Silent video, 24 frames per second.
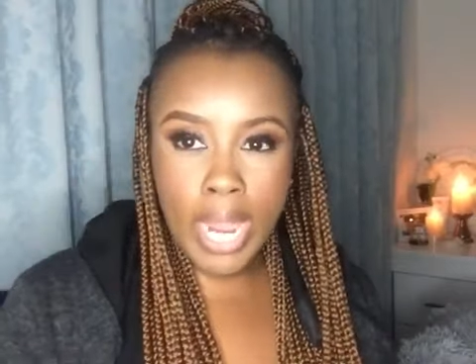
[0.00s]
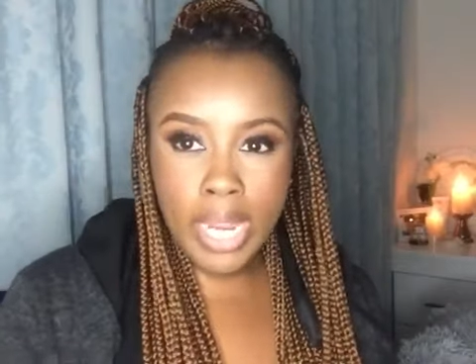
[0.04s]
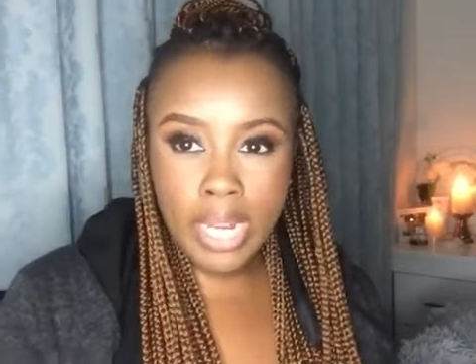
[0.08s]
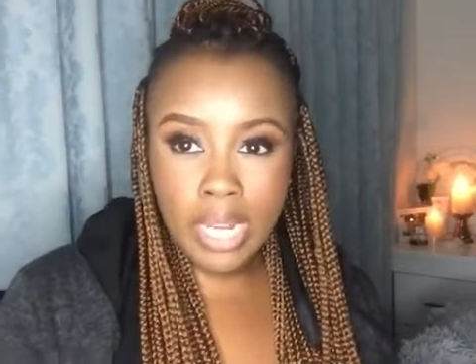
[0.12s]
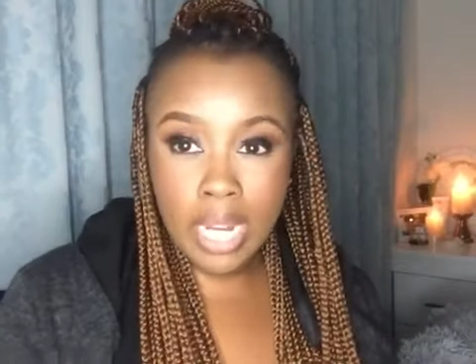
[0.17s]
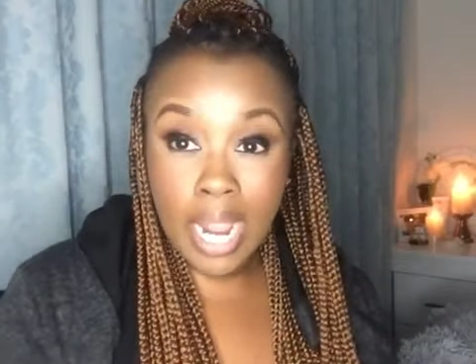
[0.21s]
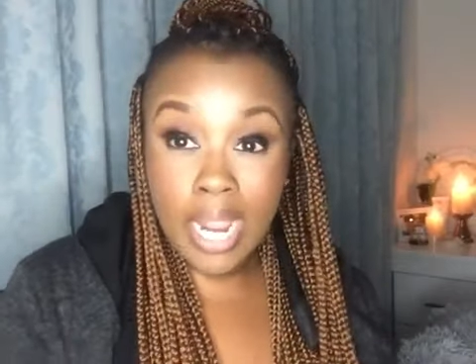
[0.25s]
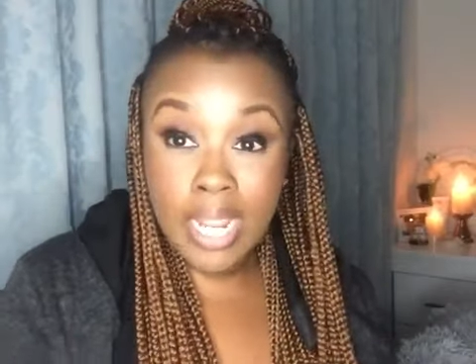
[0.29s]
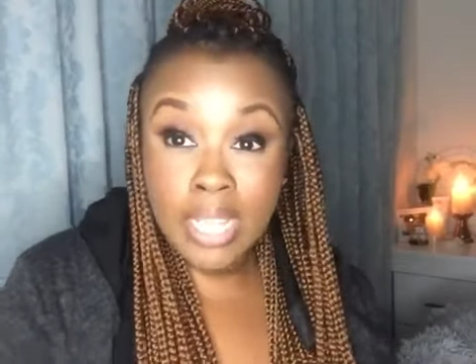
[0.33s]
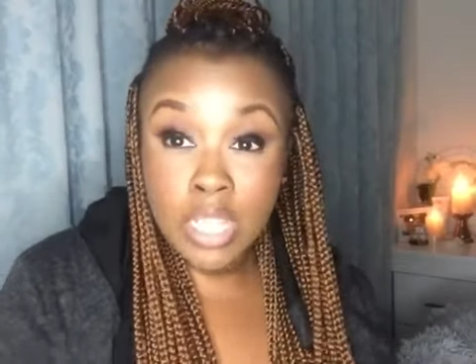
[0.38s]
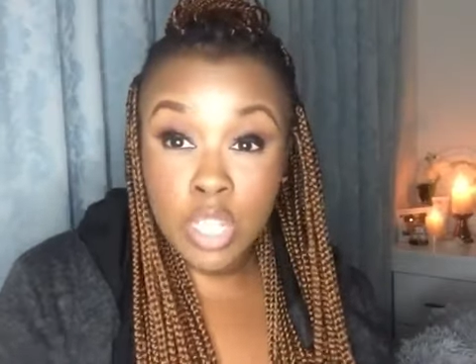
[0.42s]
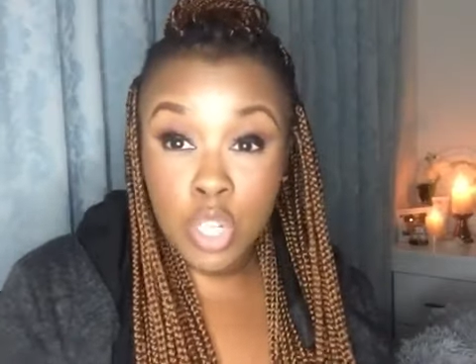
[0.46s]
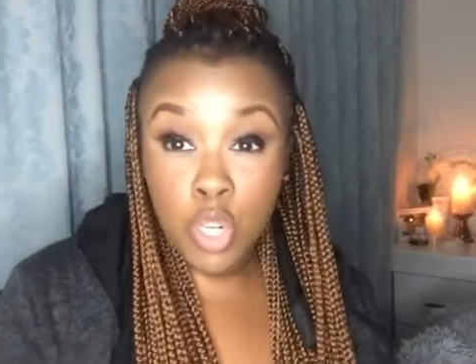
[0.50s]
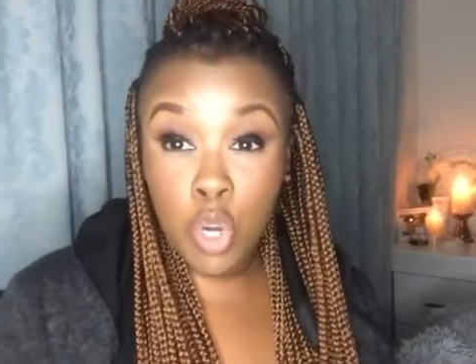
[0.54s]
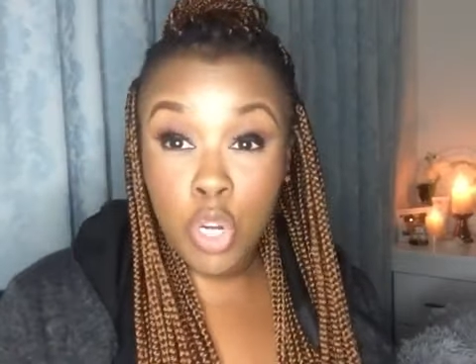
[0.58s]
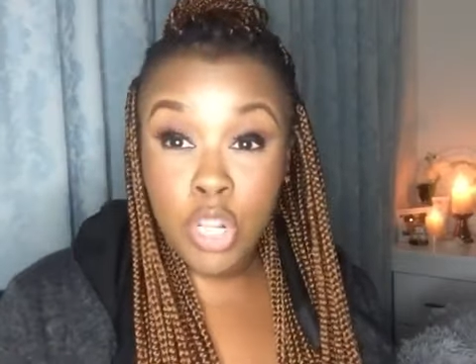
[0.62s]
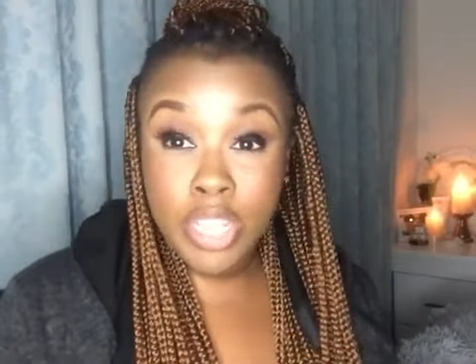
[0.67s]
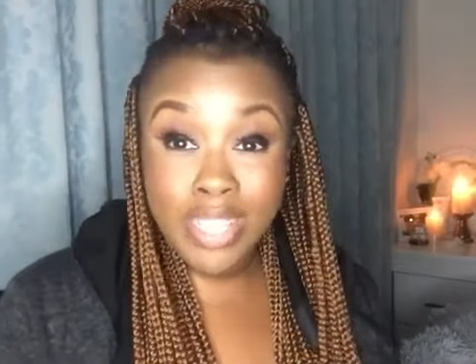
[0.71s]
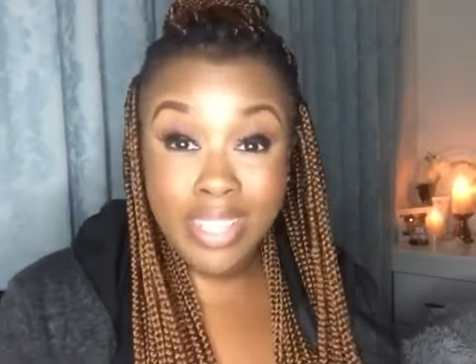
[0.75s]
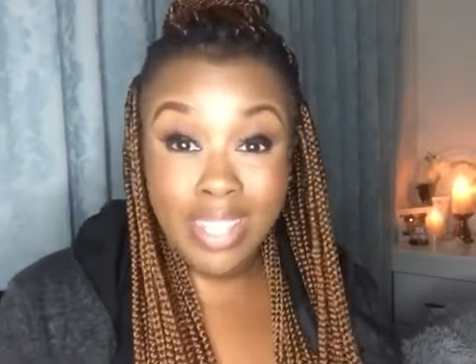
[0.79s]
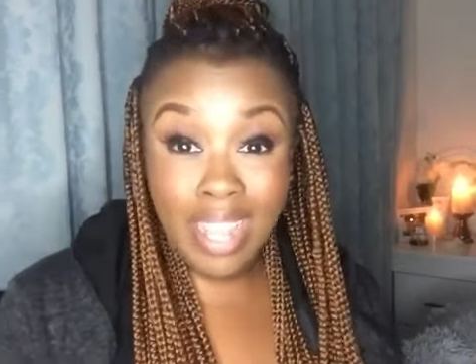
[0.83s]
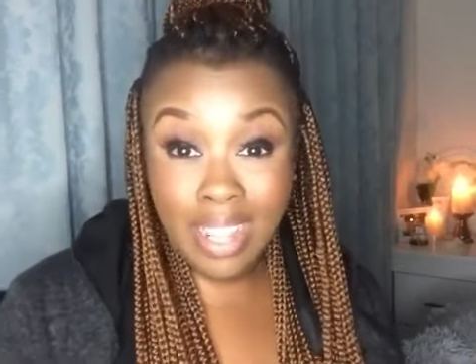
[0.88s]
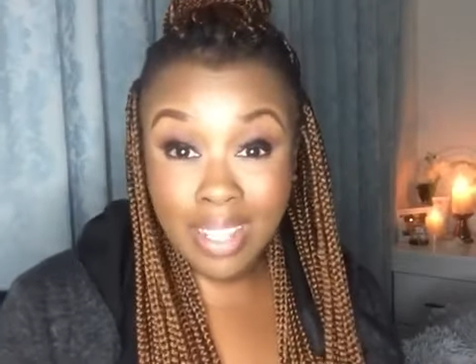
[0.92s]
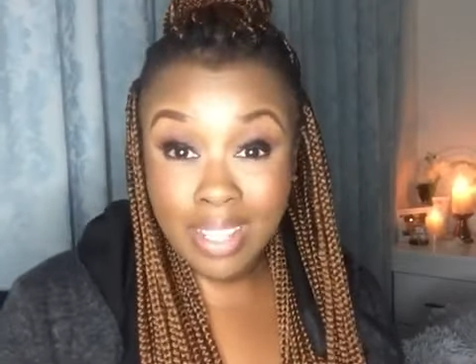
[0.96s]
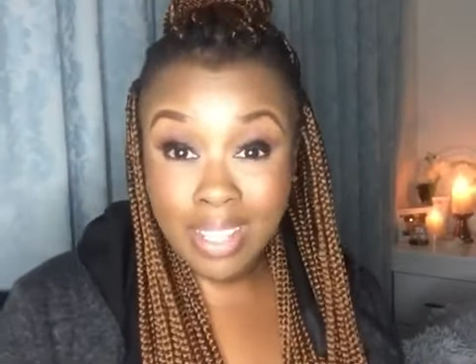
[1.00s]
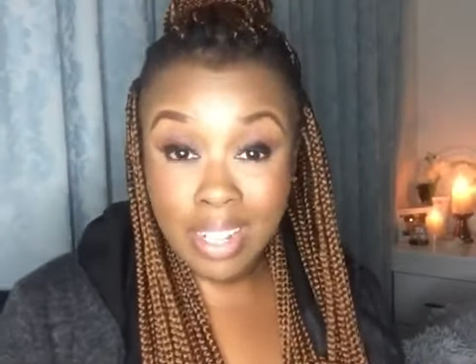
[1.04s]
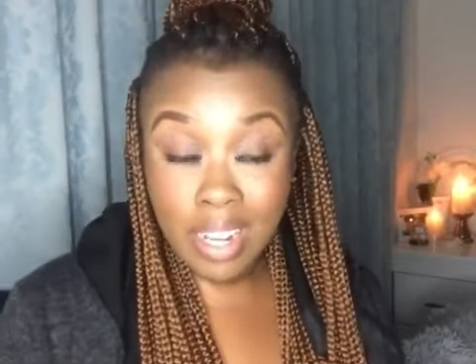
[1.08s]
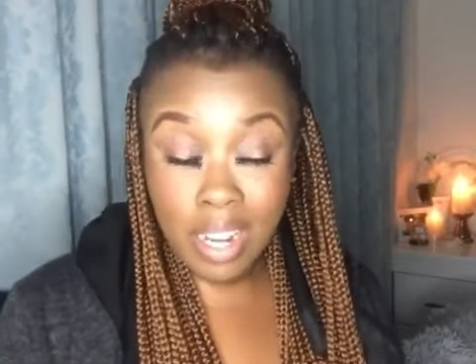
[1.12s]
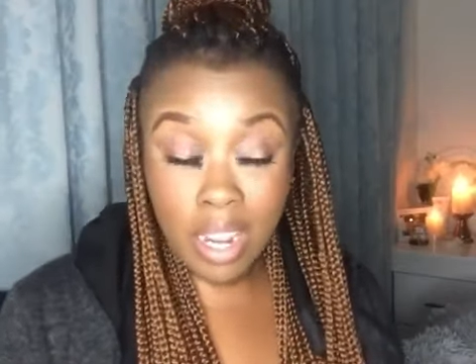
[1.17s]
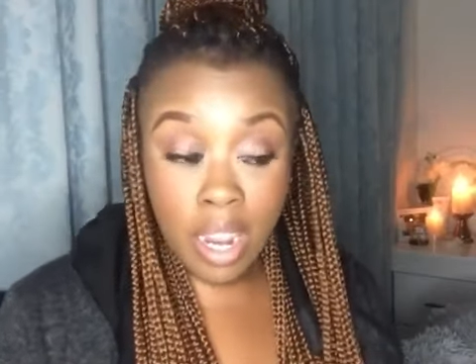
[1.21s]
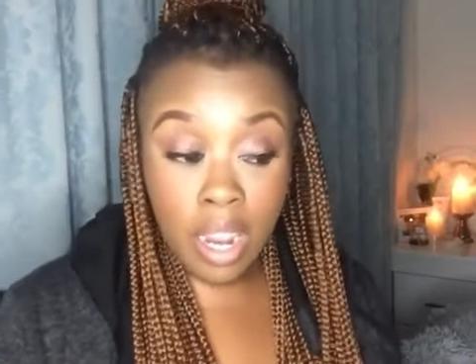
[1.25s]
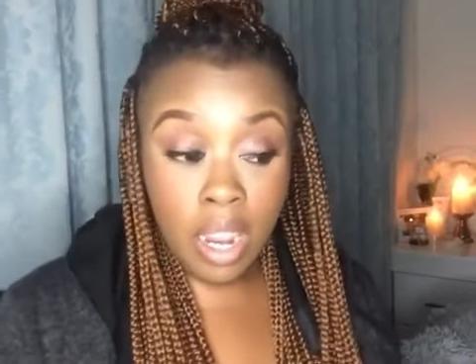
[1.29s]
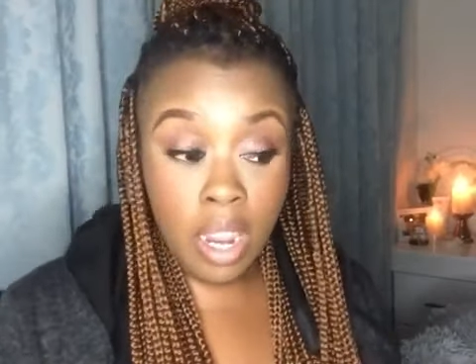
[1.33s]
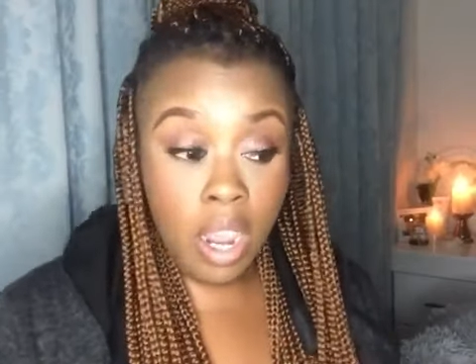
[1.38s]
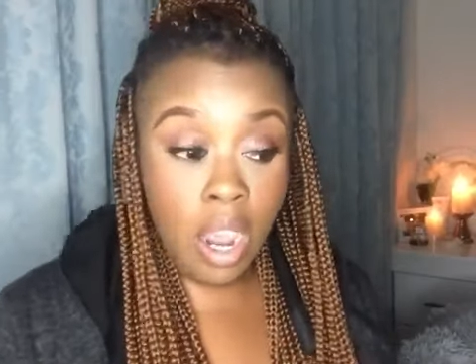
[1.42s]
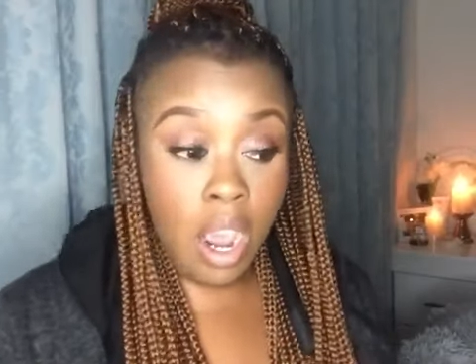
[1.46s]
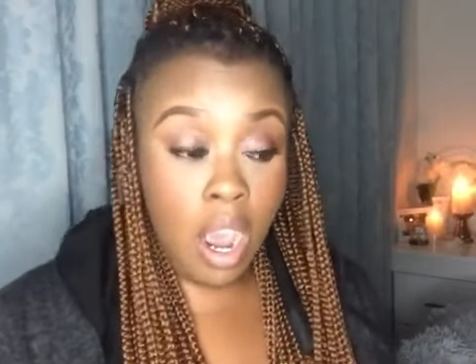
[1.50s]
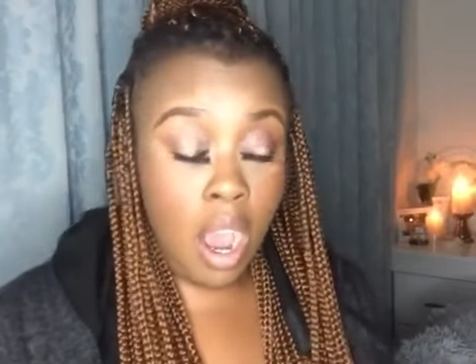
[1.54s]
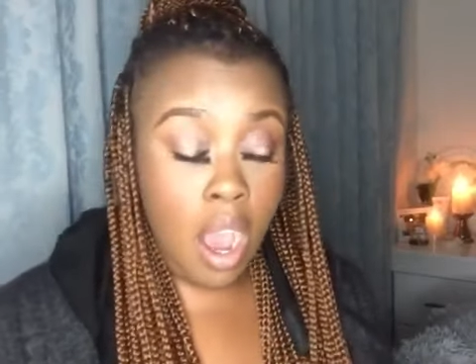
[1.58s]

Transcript: ended it on a Saturday,